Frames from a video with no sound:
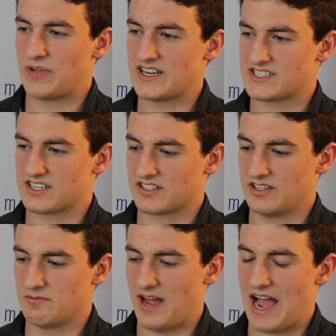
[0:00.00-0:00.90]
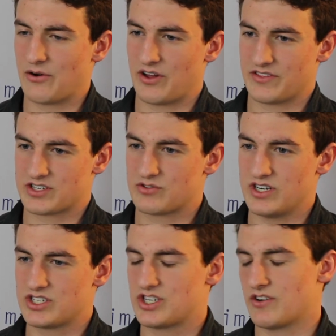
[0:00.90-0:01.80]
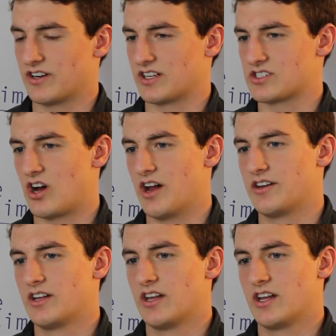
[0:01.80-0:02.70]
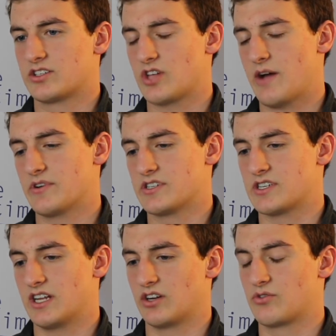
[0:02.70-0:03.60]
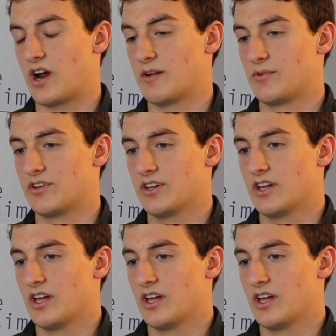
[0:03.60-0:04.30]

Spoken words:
basically out on the streets cheering us on. And so that was incredible.